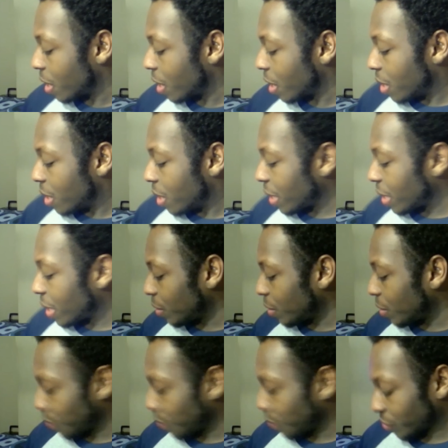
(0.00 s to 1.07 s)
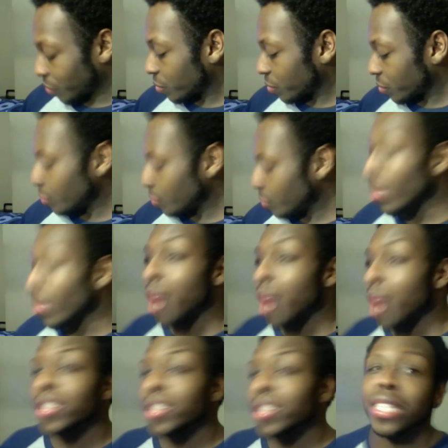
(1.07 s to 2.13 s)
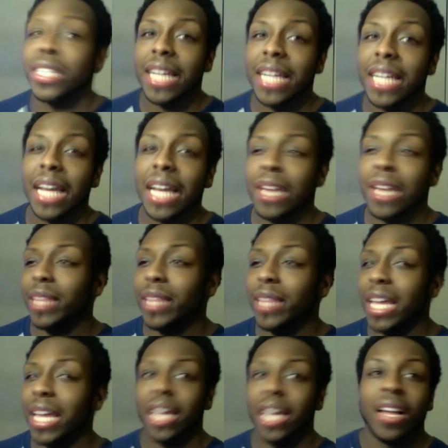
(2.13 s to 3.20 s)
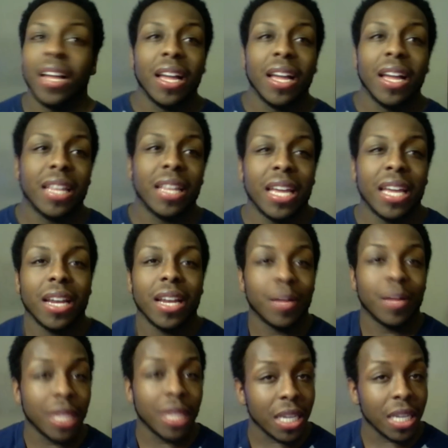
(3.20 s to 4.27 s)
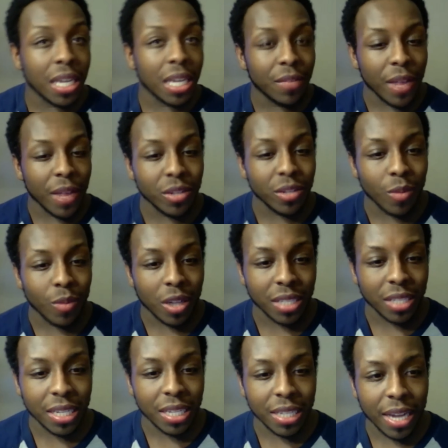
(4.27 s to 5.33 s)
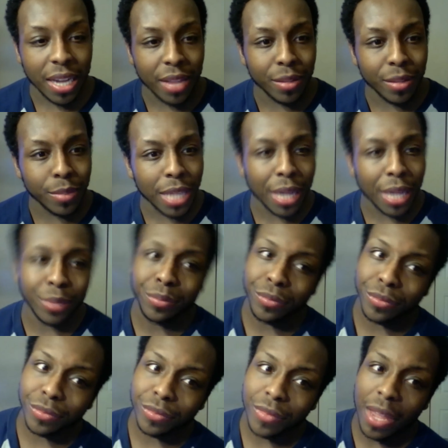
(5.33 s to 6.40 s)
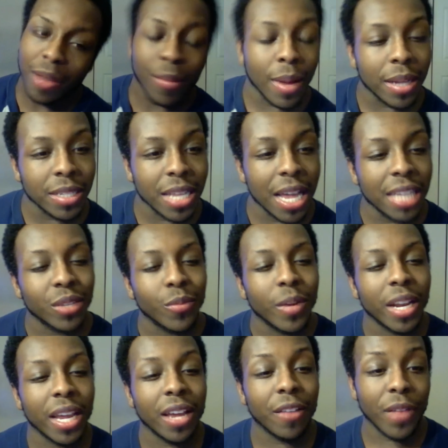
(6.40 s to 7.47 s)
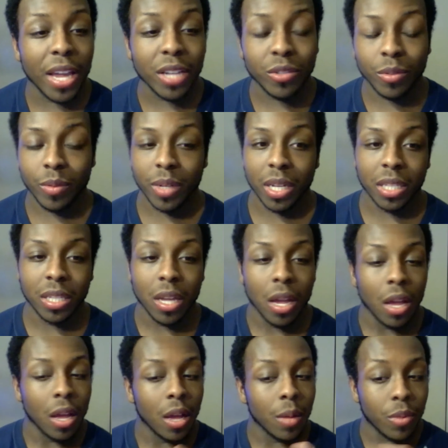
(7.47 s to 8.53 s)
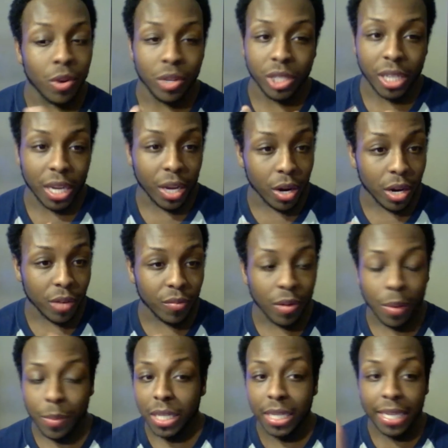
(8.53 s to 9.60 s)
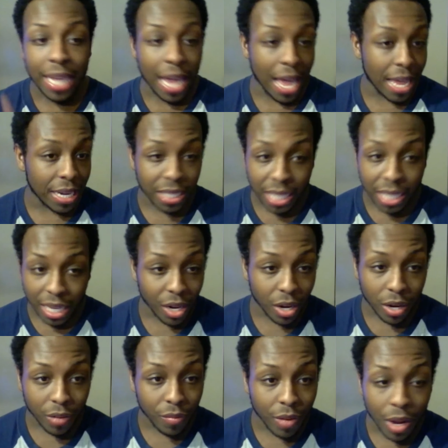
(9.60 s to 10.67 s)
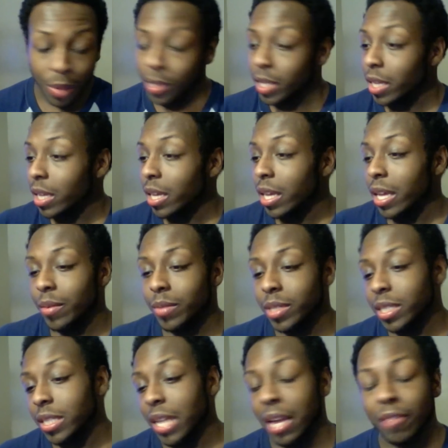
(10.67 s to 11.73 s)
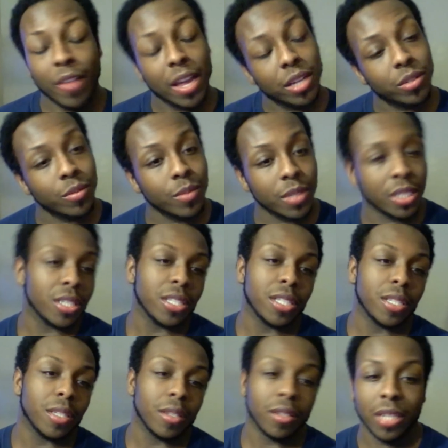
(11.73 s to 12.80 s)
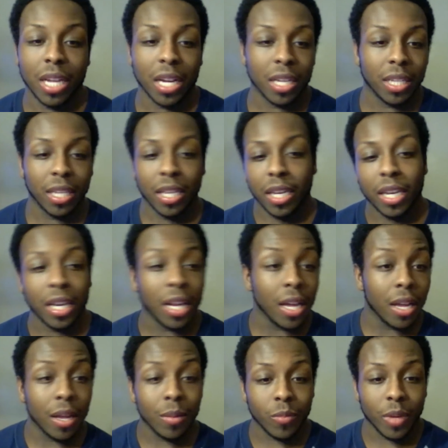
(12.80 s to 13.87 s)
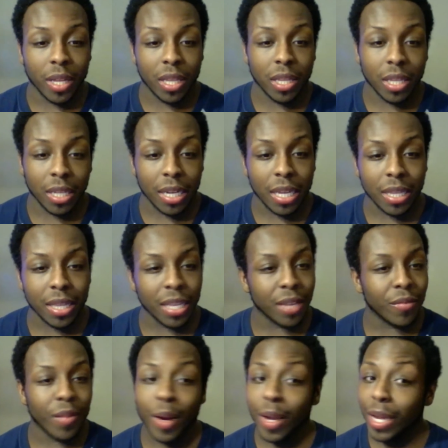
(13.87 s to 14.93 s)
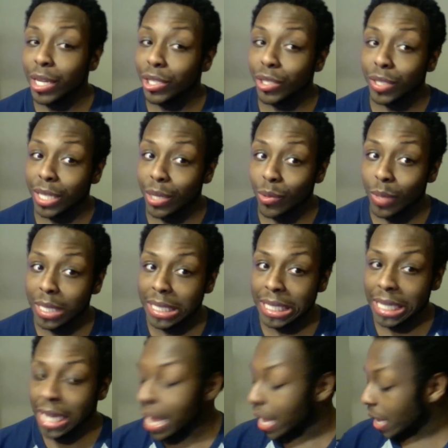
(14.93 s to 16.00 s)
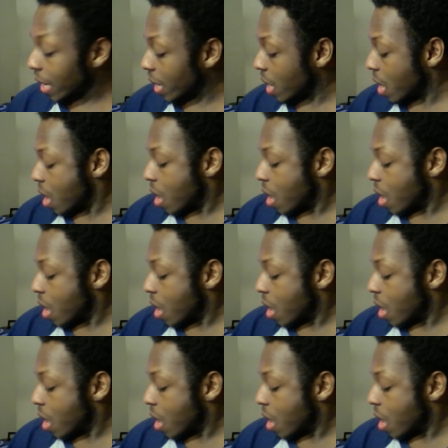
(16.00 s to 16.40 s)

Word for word: So um, they're sitting down and everything. And then um, NeNe and Phaedra walks in together. It was like, hmm, everybody's asking where the hell Phaedra was. Porsha ain't heard from her. Candace ain't heard from her. And it was just like Phaedra was knuckling it up with Linnethia. Very interesting once again.